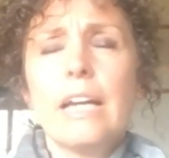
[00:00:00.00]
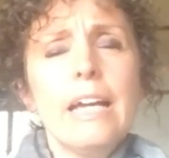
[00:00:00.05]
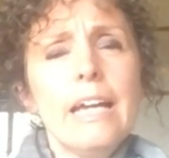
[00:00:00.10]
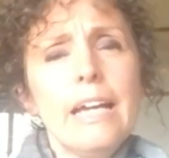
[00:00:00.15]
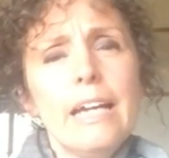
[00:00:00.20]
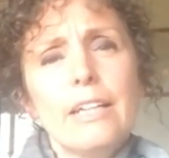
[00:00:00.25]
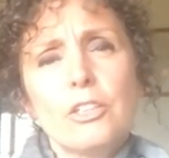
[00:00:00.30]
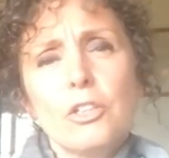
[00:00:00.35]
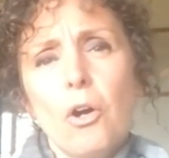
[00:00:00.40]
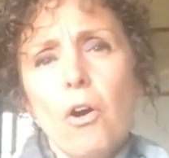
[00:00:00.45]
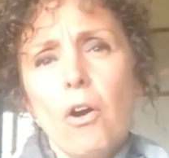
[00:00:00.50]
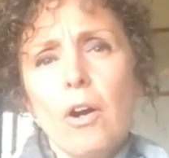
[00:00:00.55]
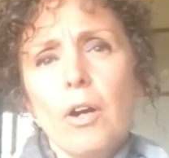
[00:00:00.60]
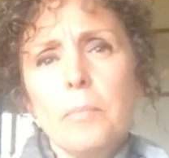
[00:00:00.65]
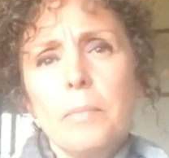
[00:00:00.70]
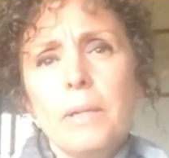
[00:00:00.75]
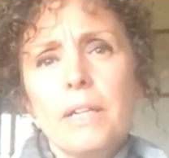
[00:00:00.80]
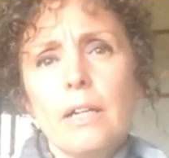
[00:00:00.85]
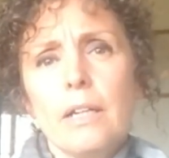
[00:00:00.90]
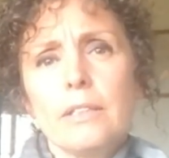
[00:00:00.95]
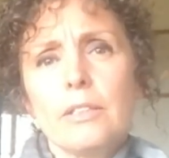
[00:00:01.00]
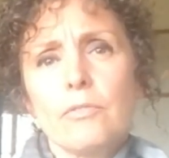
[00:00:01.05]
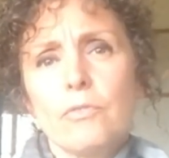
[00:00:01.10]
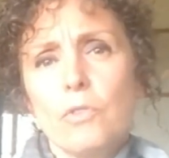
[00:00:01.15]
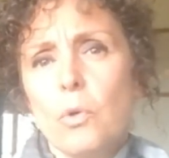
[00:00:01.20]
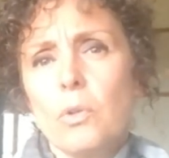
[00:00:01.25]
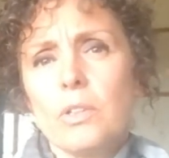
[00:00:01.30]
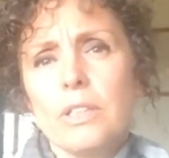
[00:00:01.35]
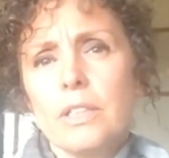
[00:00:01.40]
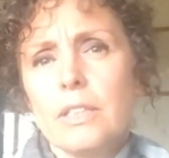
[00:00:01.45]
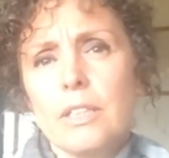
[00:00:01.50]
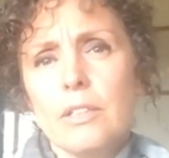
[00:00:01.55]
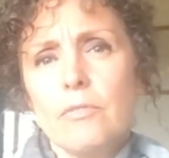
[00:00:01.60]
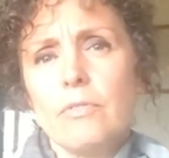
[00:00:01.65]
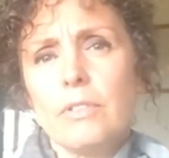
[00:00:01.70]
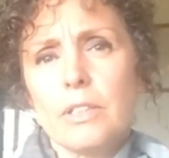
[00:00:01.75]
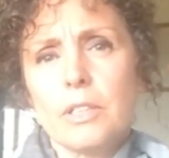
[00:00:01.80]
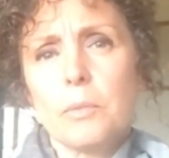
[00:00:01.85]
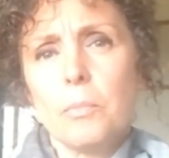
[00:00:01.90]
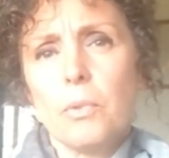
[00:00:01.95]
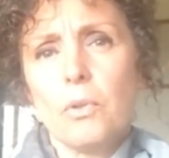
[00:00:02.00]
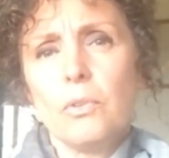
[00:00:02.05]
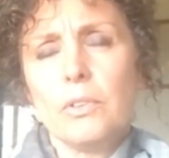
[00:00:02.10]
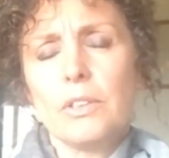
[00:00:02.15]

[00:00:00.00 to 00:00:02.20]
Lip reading: it's hard because of course it's invisible,